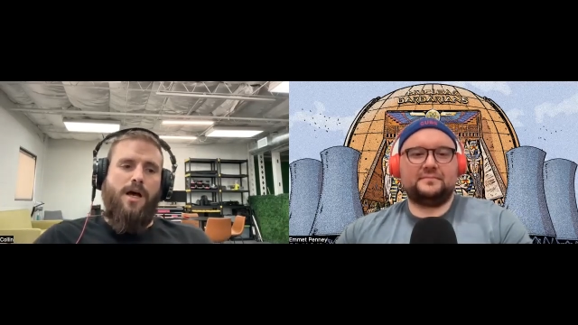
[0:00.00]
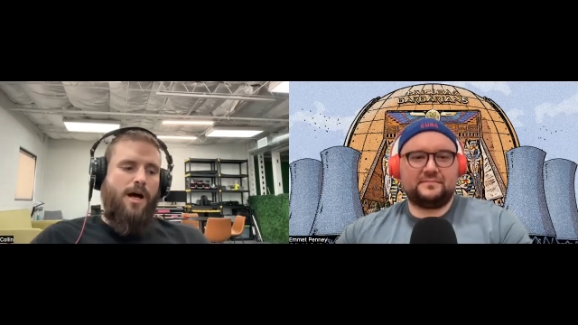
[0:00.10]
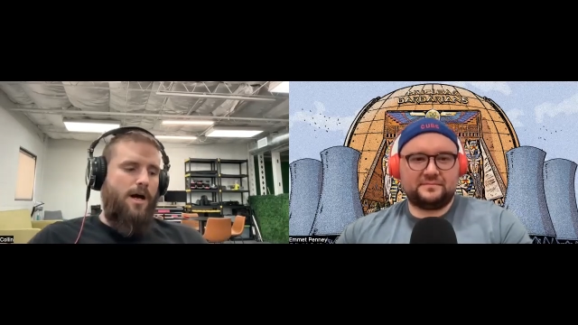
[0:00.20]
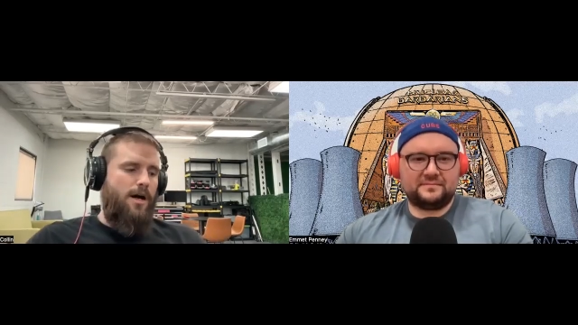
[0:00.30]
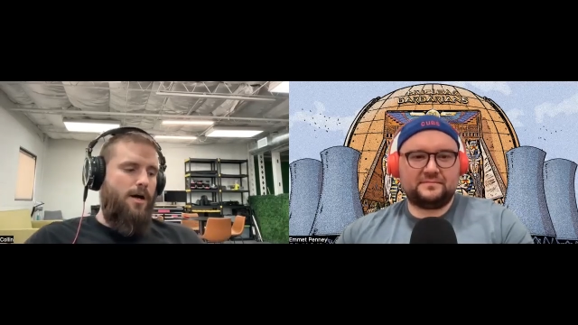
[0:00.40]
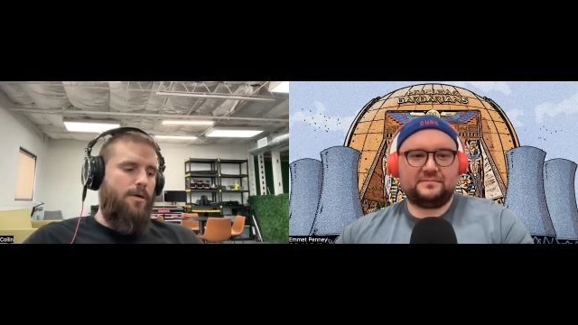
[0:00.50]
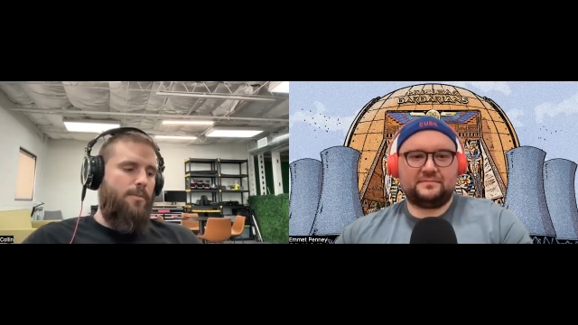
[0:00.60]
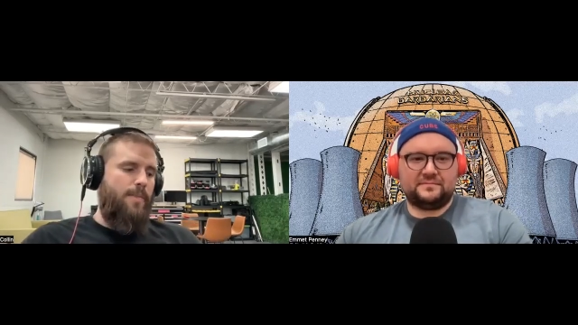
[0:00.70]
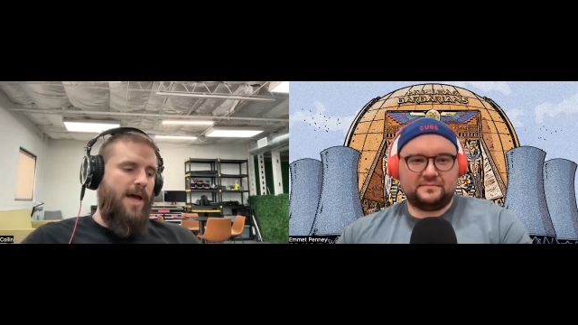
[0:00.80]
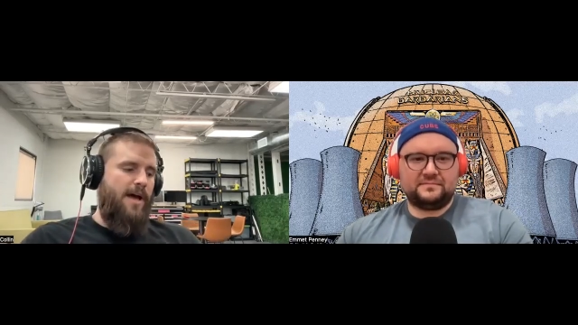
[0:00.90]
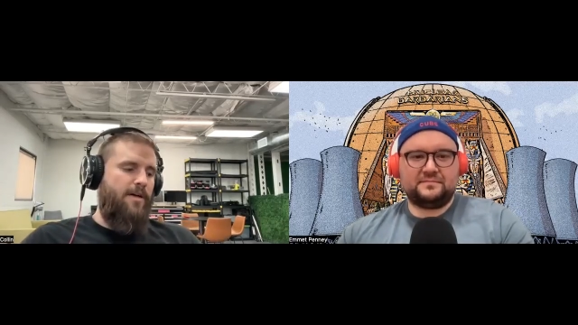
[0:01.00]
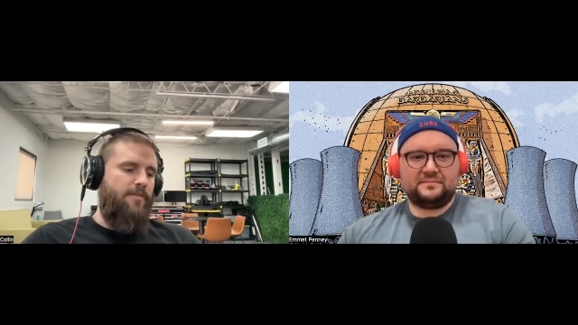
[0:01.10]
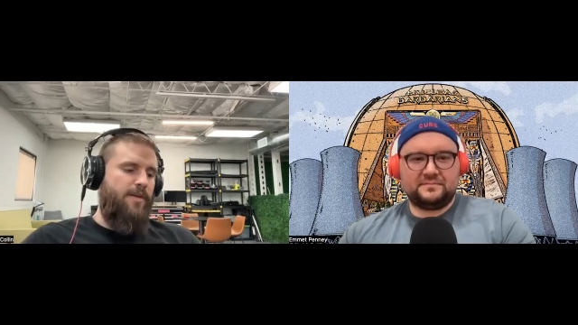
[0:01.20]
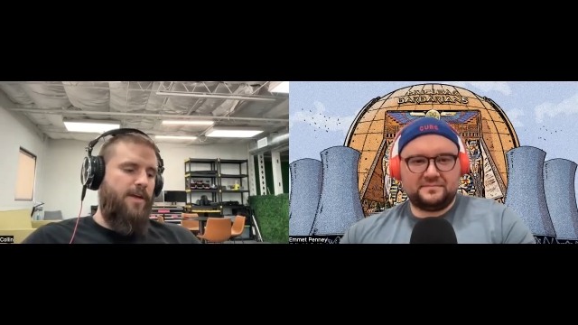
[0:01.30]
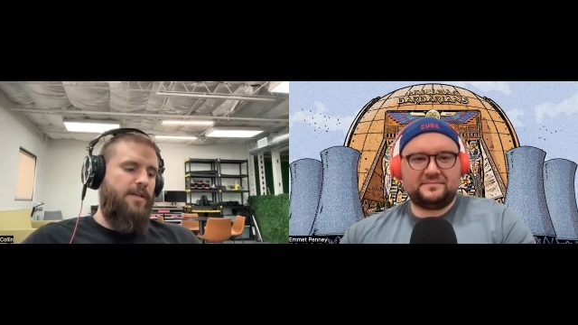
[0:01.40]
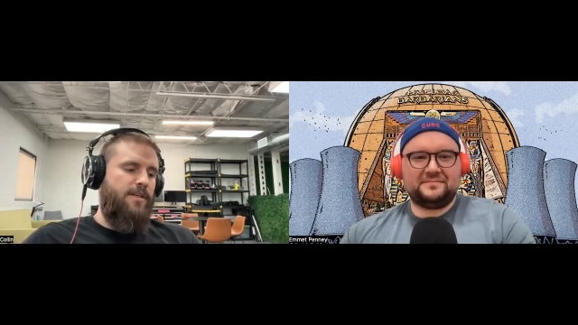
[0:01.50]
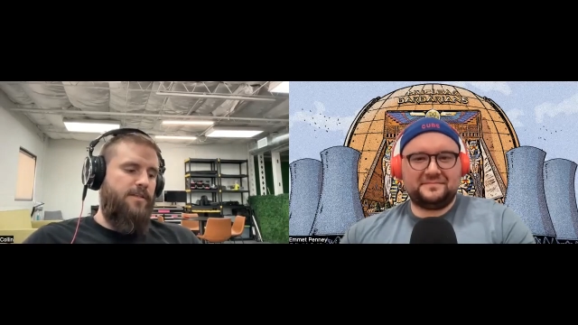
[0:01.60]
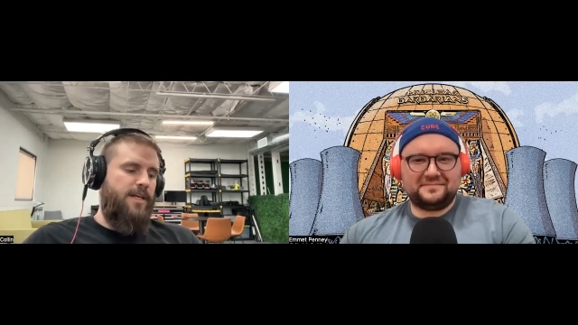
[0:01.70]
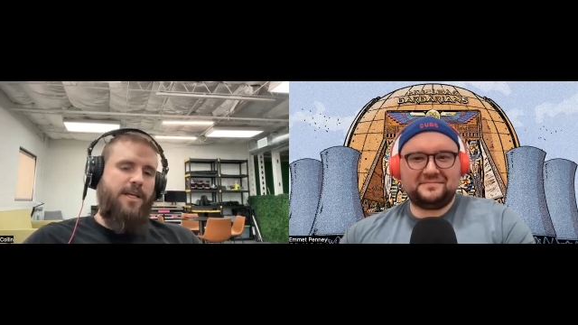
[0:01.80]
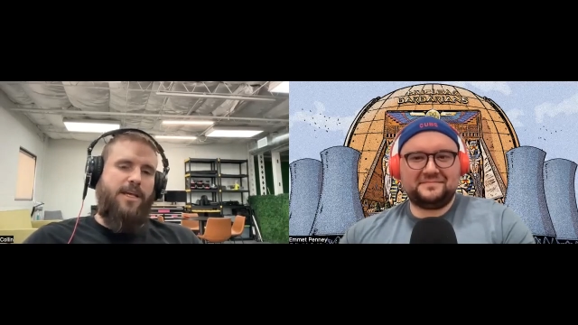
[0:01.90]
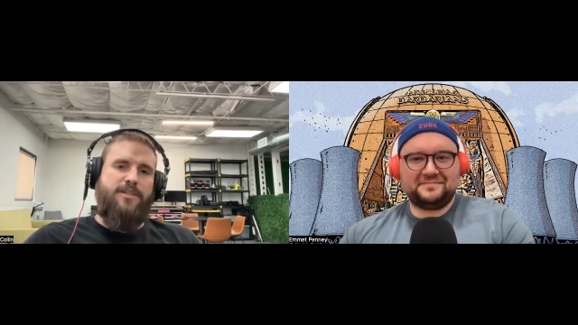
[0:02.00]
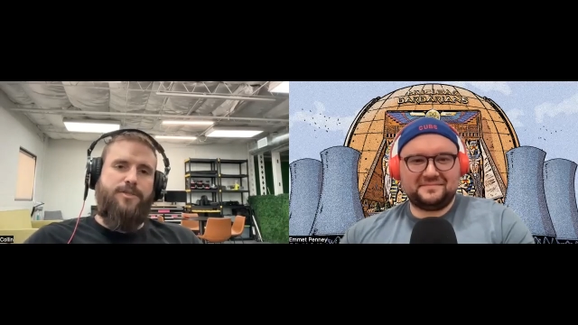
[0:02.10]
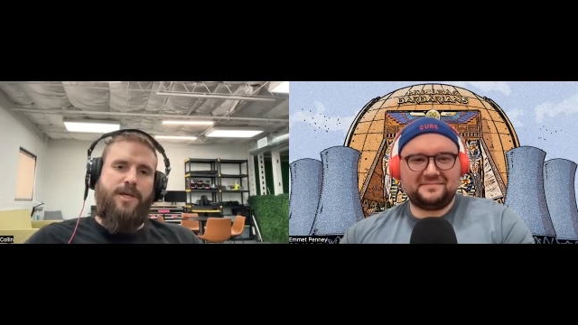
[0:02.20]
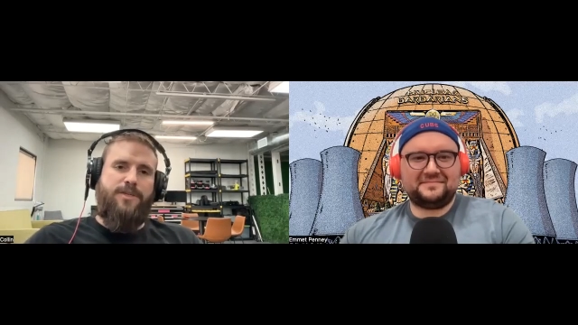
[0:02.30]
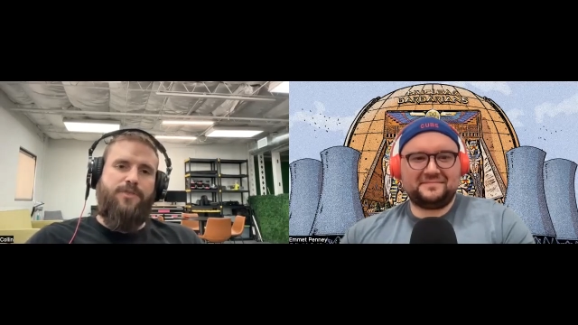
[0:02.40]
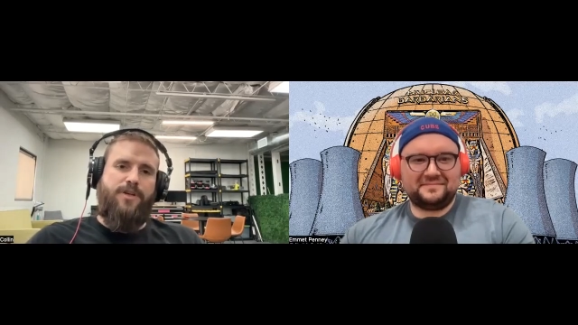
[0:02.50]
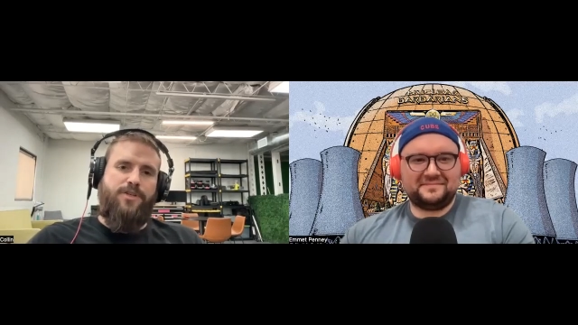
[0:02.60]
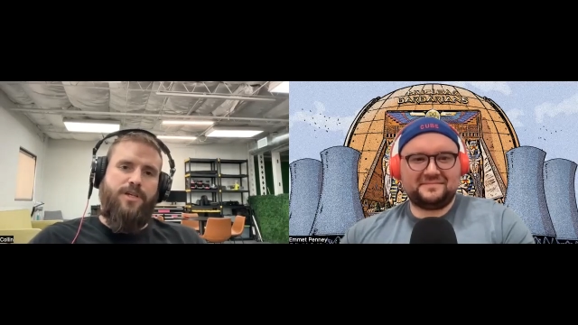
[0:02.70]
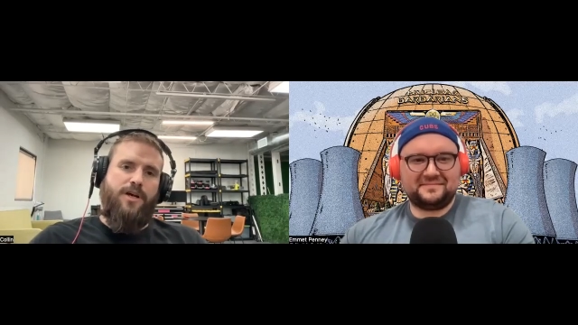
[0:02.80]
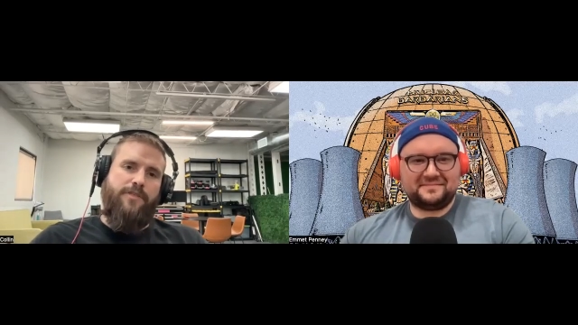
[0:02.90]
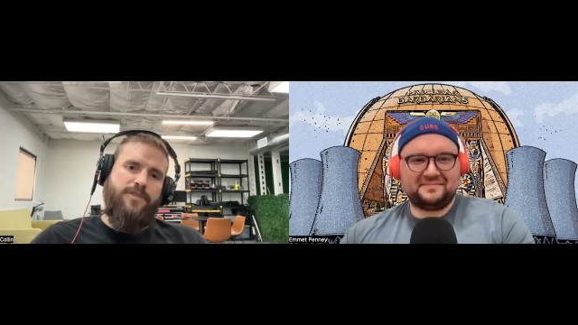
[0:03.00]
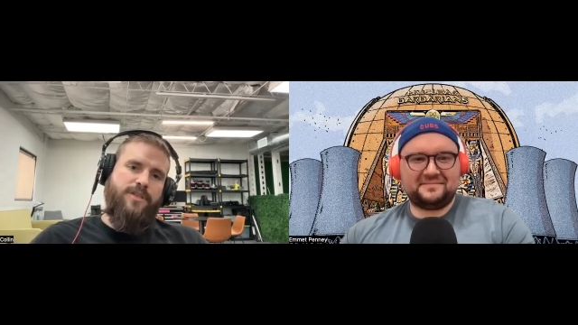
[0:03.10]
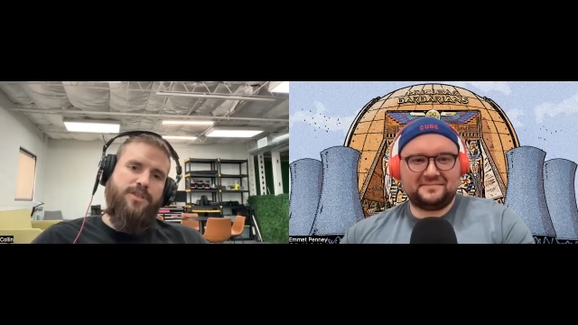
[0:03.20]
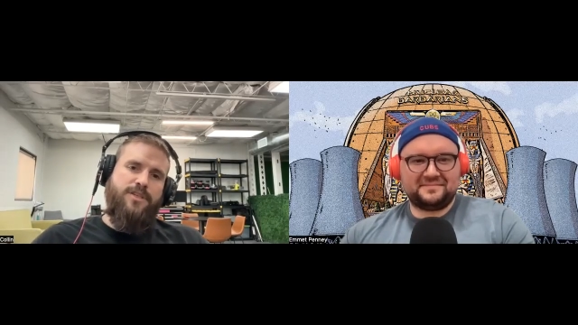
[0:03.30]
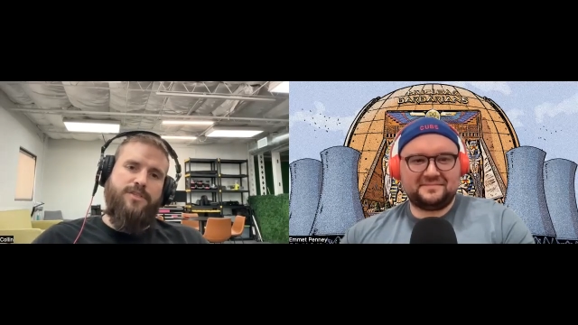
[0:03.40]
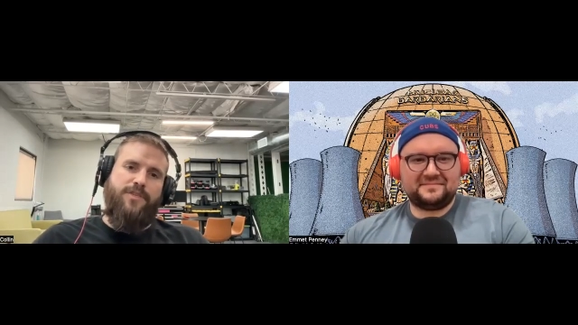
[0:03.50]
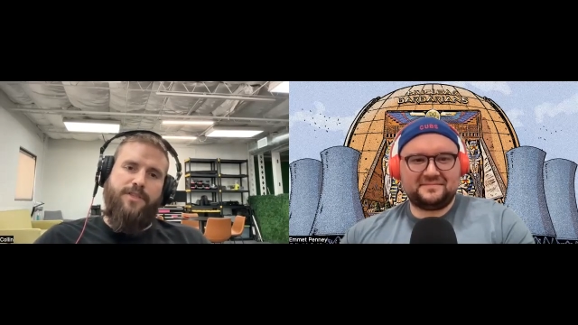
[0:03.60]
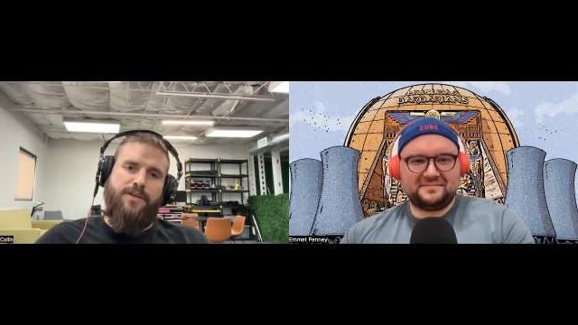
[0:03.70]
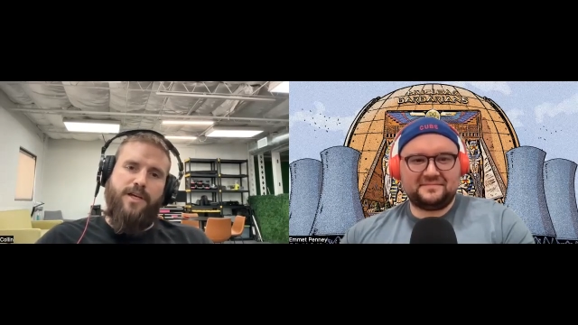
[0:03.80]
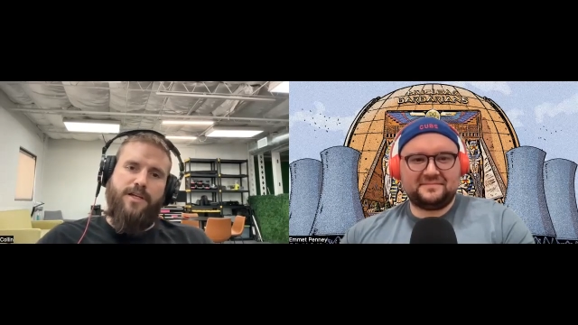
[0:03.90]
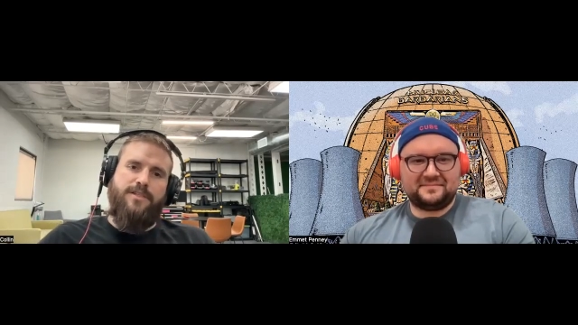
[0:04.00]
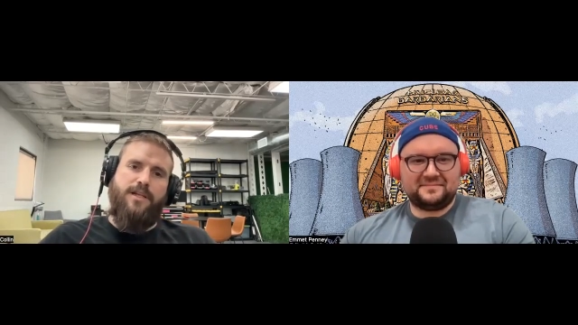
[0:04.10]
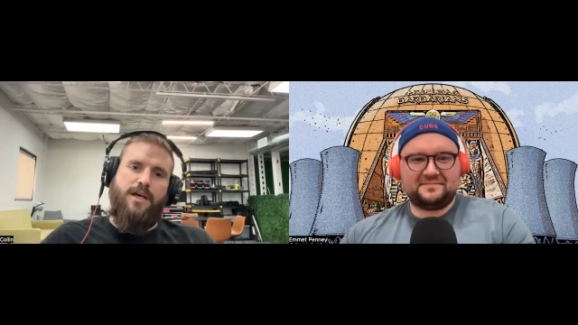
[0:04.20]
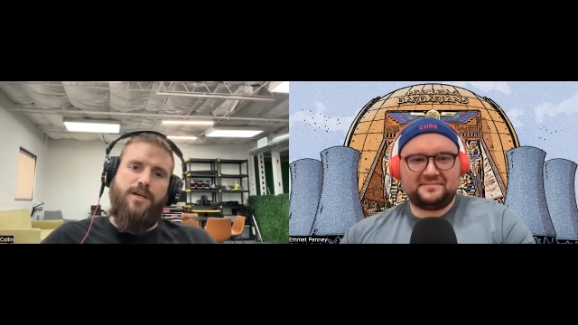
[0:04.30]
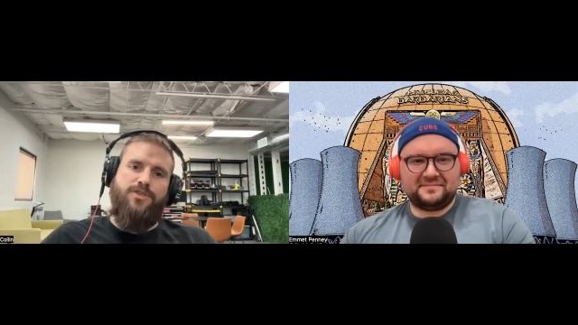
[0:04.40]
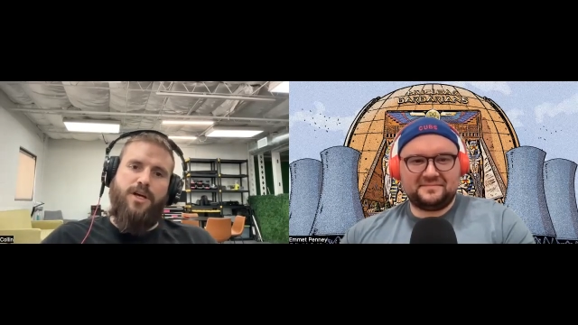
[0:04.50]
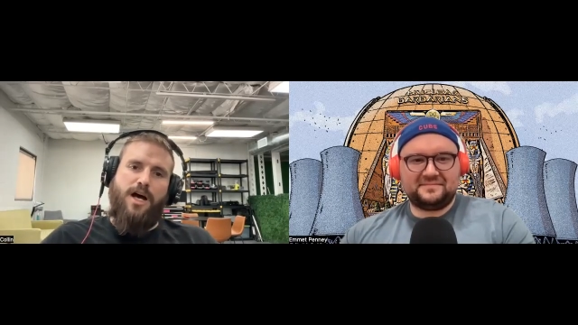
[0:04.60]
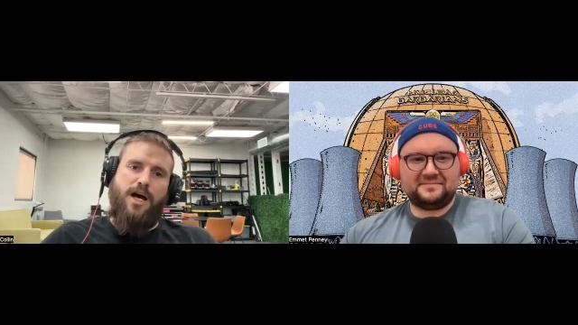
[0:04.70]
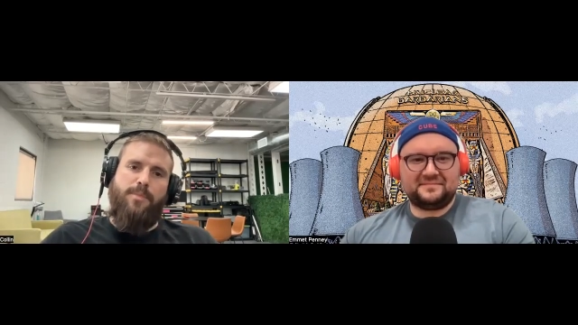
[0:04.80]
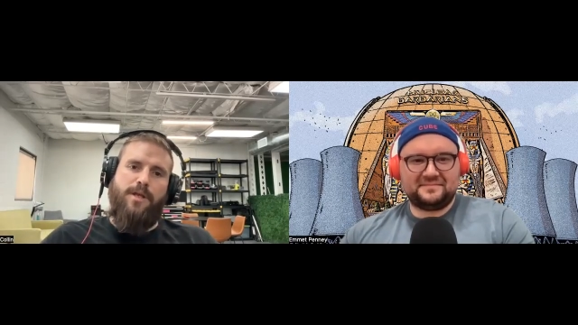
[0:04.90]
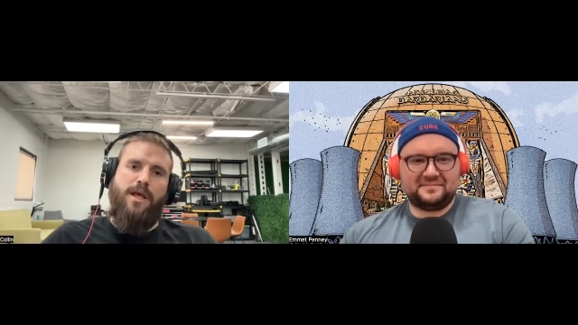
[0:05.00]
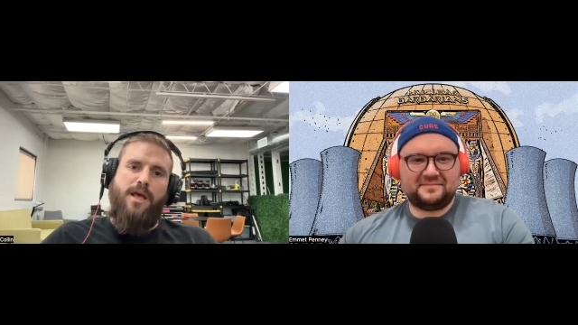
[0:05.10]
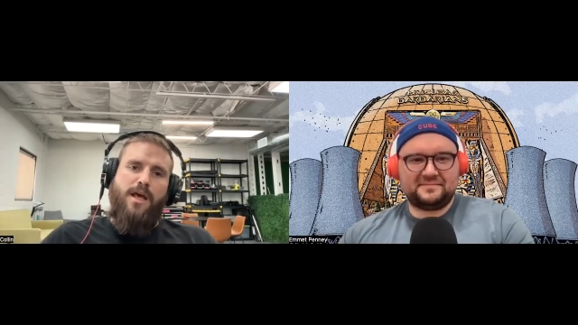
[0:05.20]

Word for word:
Speaker 1: um, have a dedicated space for energy conversations, find their next uh, job, and